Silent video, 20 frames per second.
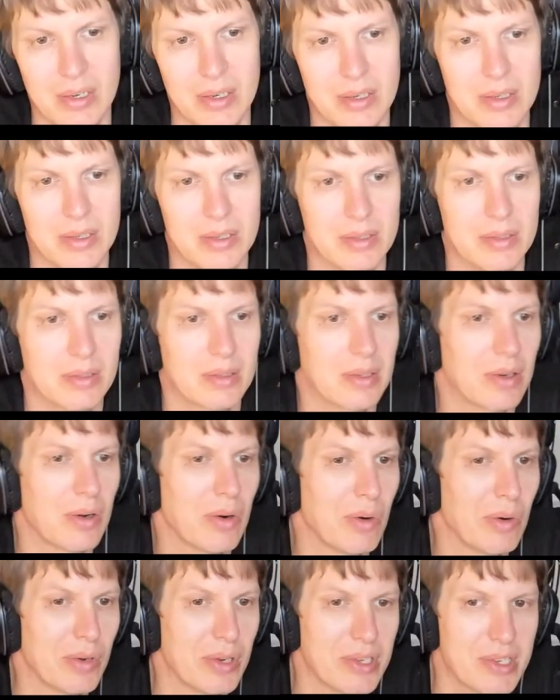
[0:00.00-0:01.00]
uh,
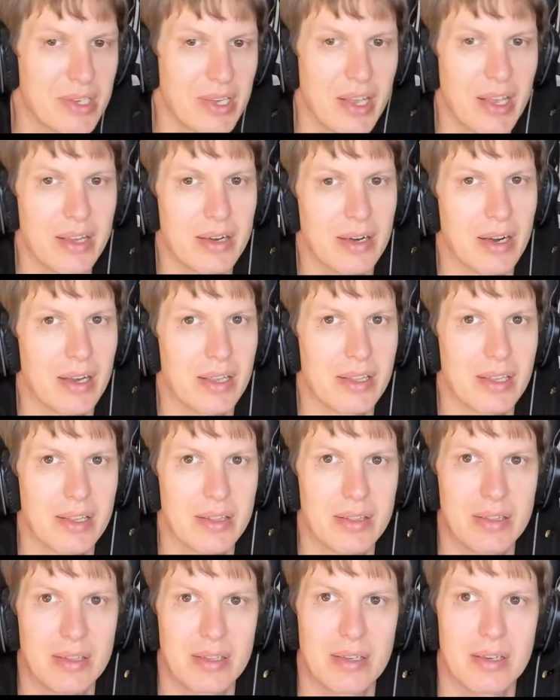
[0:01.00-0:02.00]
uh, Odyssey, right,
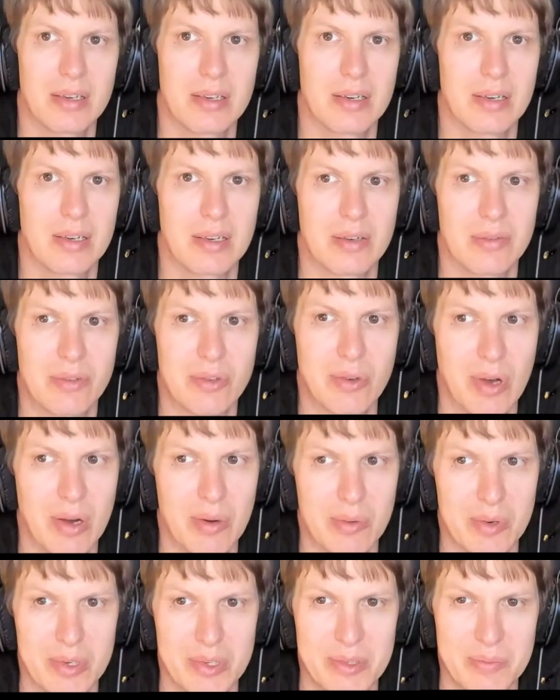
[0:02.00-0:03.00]
and uh, a few
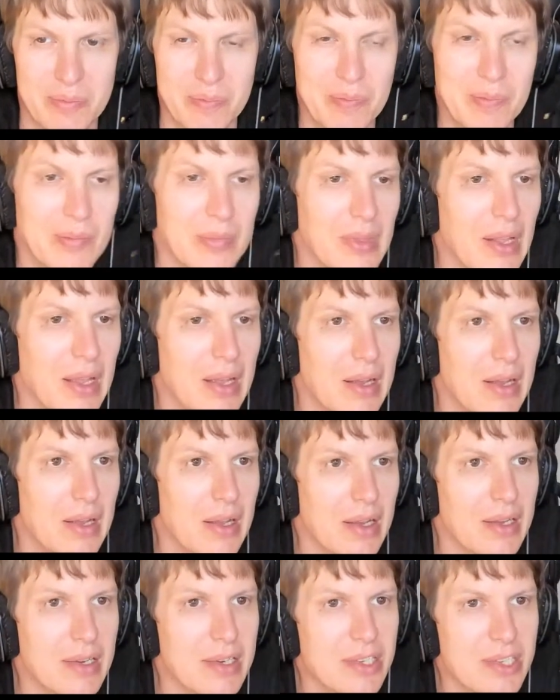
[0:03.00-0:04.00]
hours.
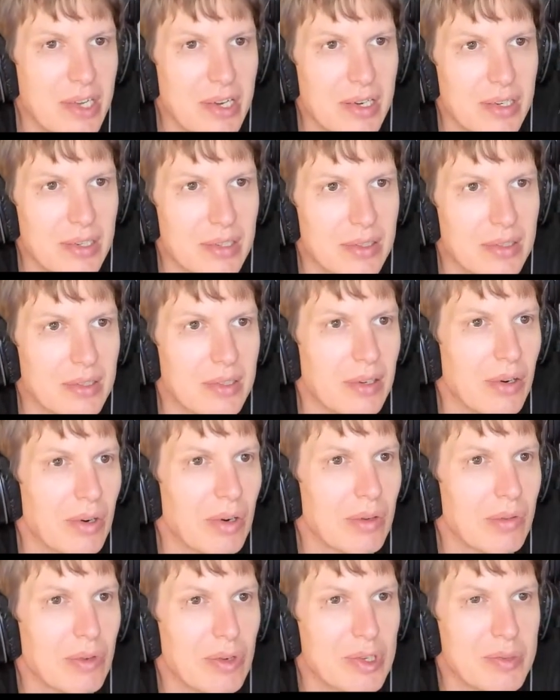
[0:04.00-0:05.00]
In general,
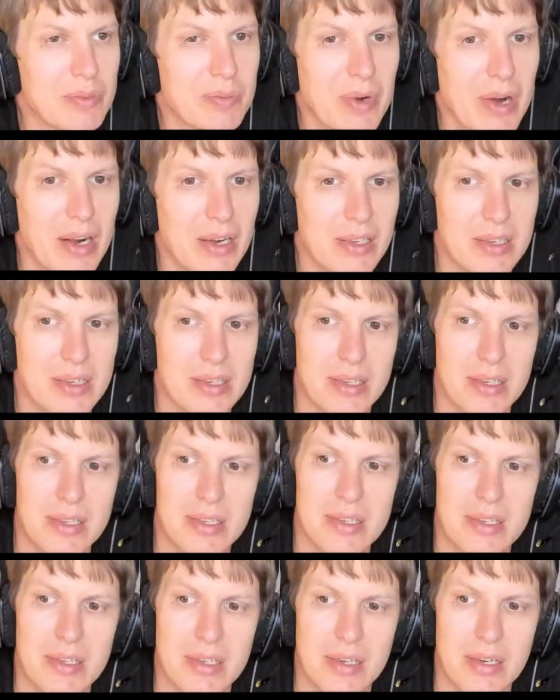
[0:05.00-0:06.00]
all those
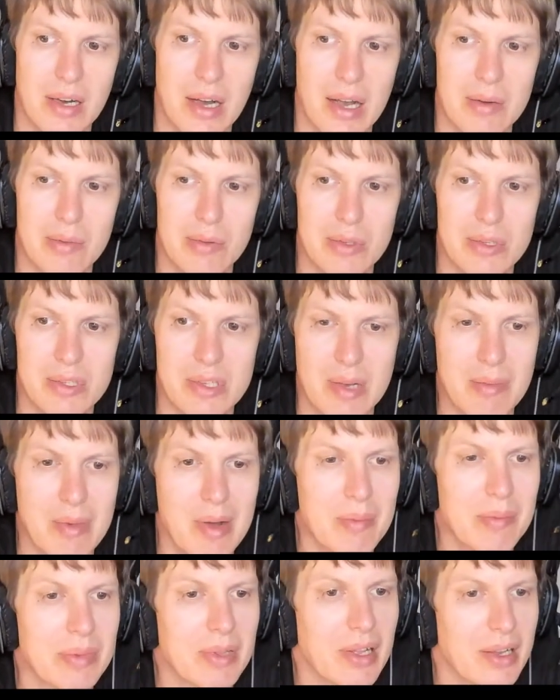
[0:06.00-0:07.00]
practices I would sum
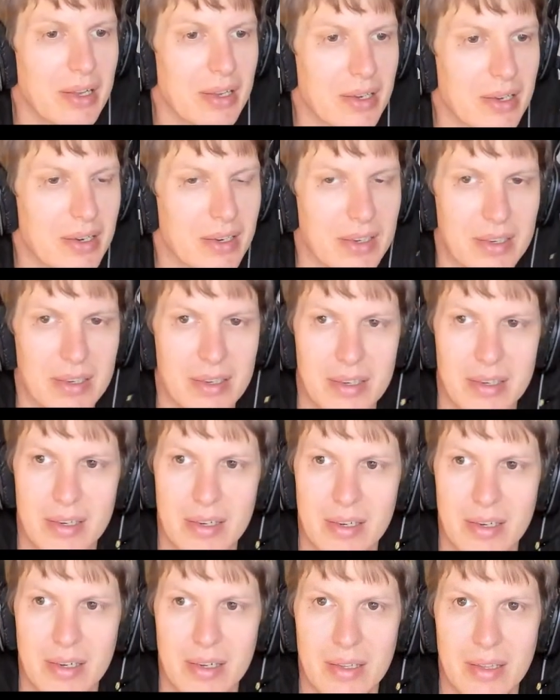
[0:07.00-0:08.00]
up like
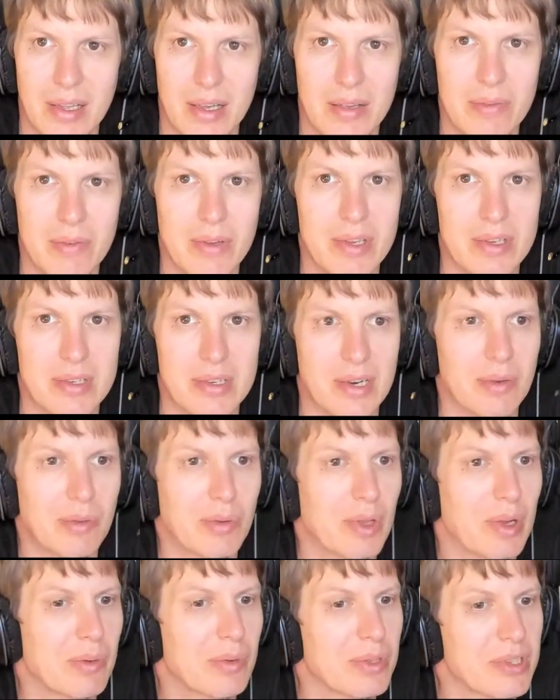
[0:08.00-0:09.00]
like this, right?
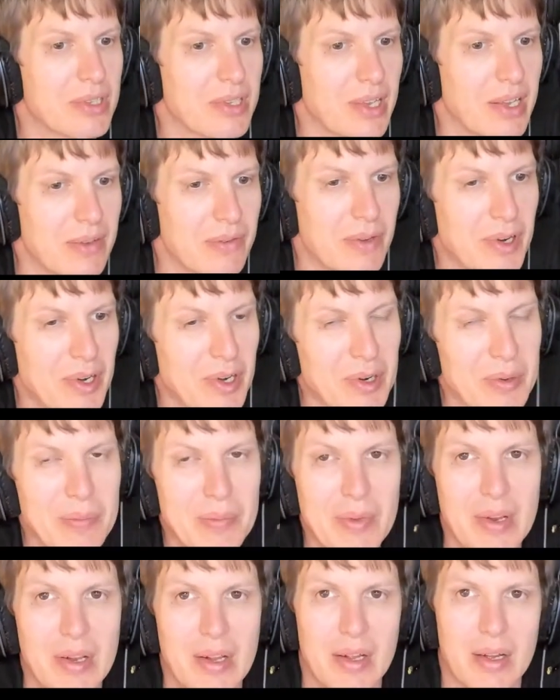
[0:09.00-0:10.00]
I would say they're
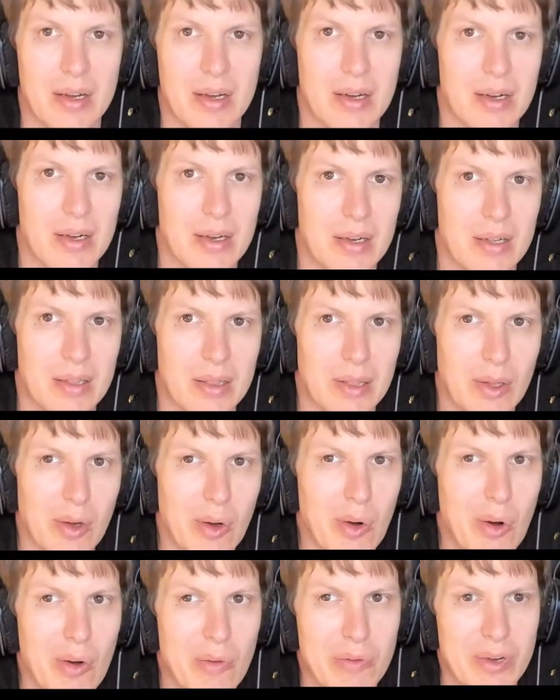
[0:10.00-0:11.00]
uh,
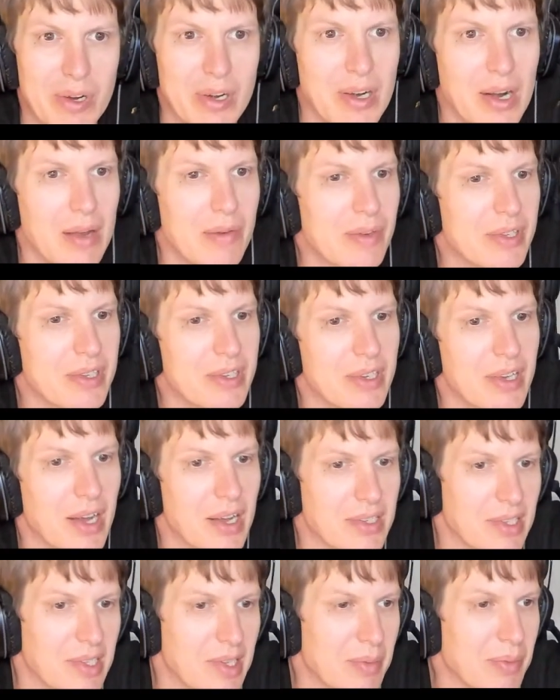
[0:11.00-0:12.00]
law of gravity
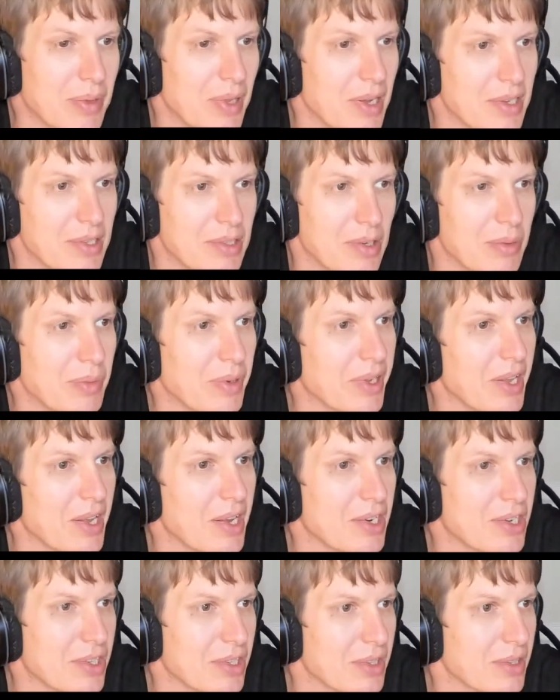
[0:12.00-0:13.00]
as it applies to
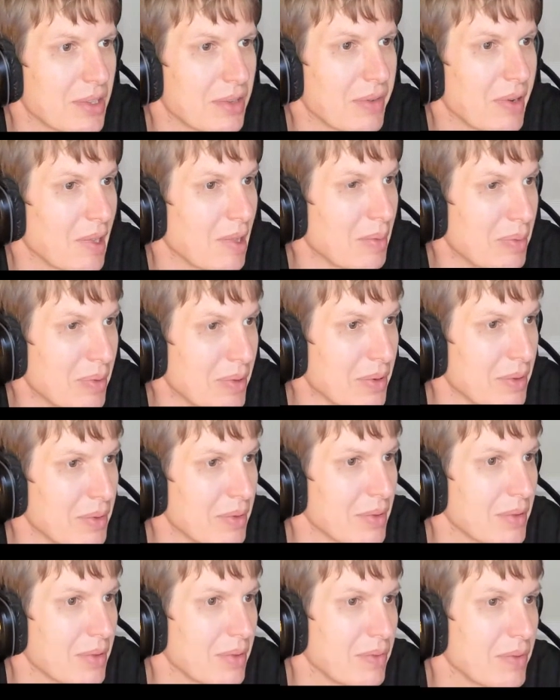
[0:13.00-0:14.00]
application
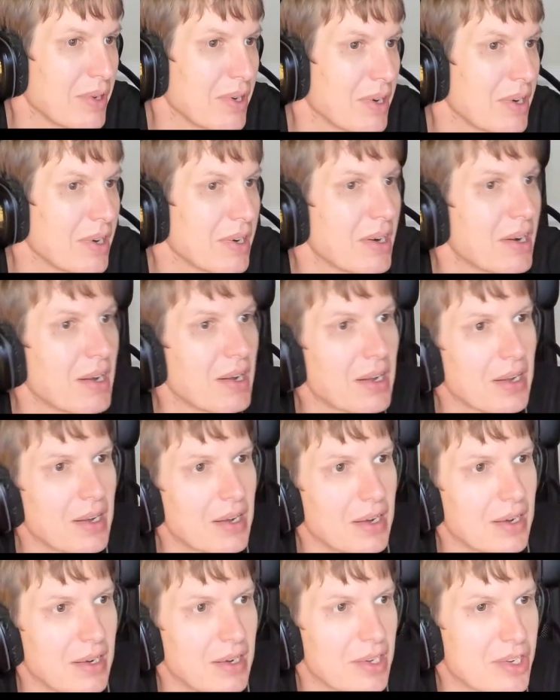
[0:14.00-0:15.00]
development. where
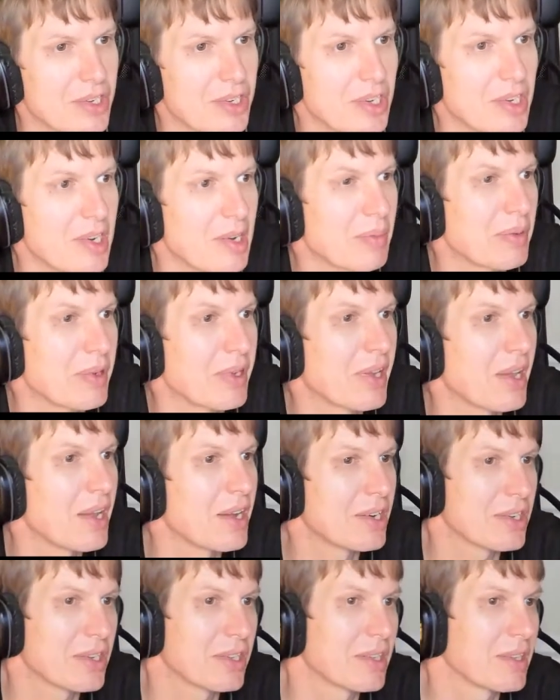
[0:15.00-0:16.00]
uh, shitty
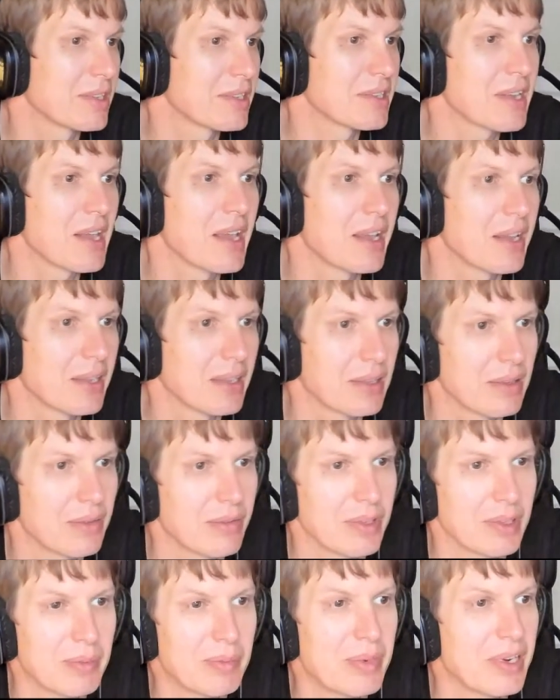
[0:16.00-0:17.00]
application at scale
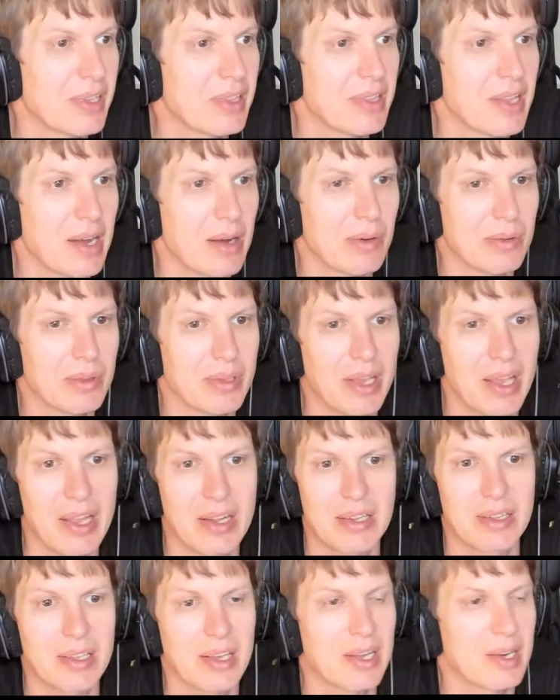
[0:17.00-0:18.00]
will bring down
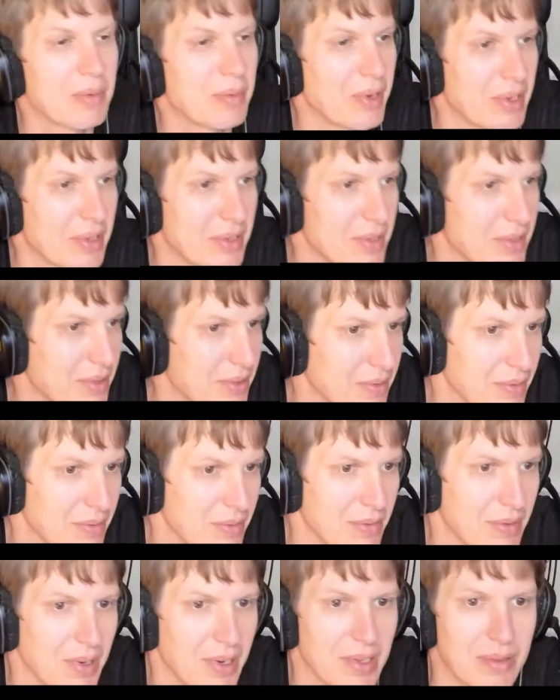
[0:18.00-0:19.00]
any database,
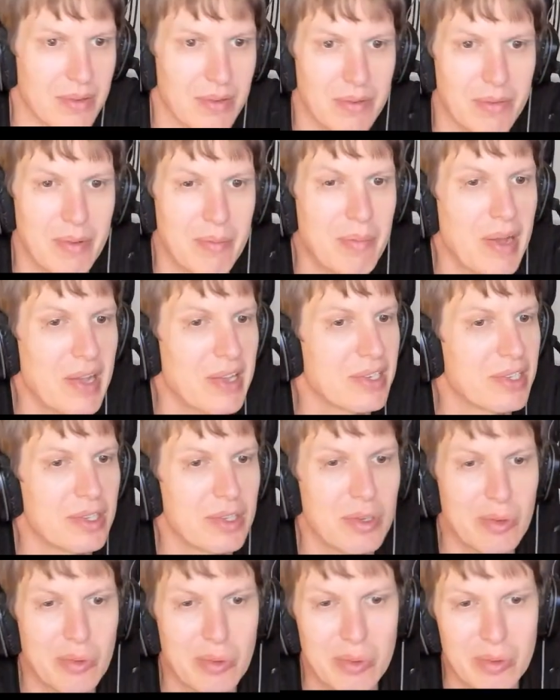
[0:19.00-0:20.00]
right? The
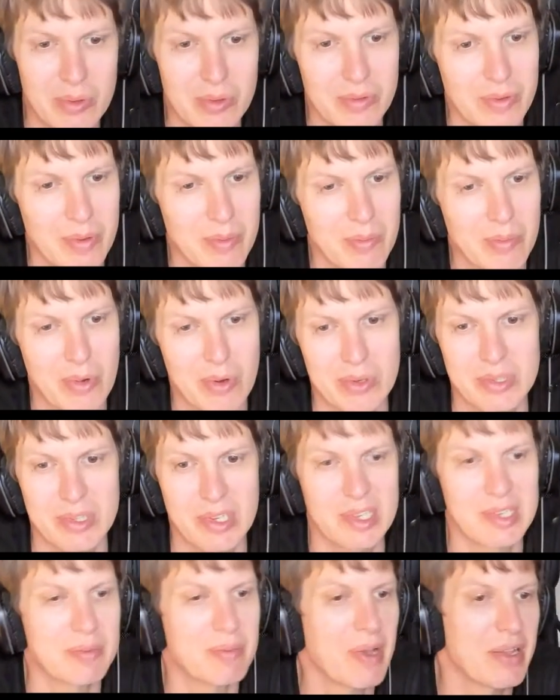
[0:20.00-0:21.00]
best tuned, the most
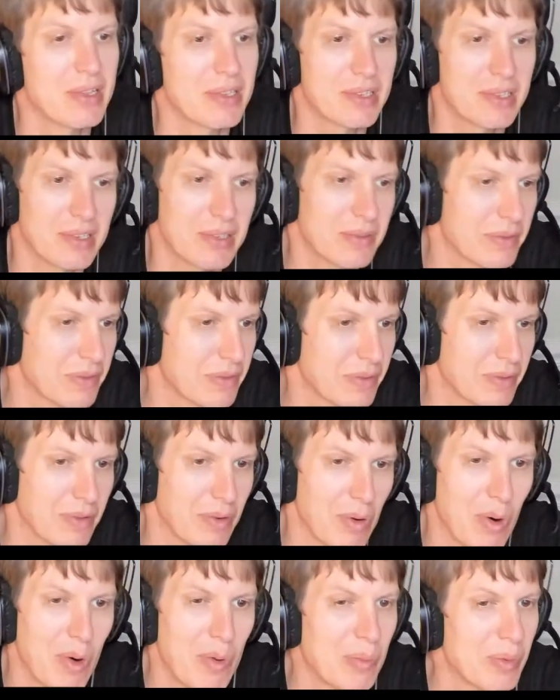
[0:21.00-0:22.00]
expensive,
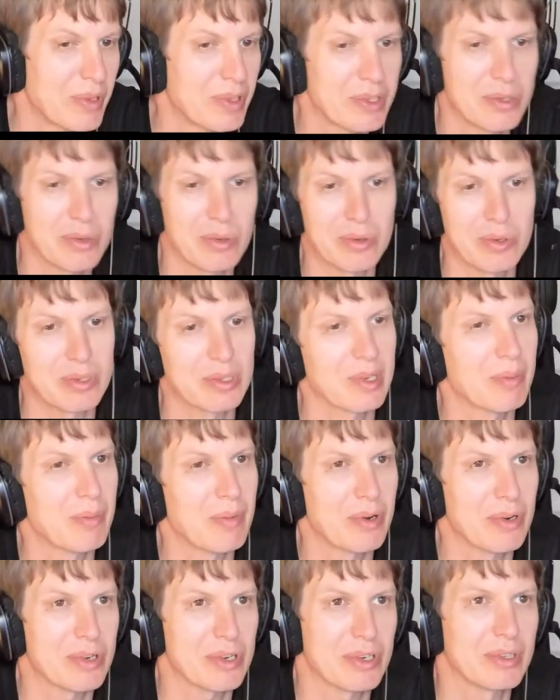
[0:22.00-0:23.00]
open source,
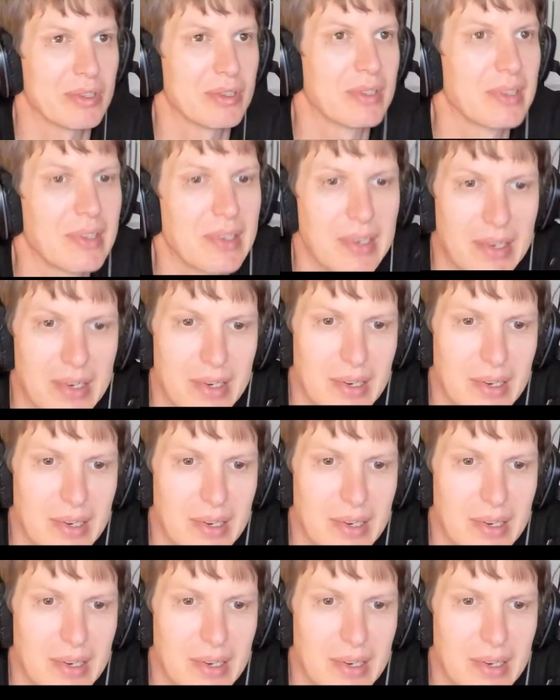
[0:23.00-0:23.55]
commercial,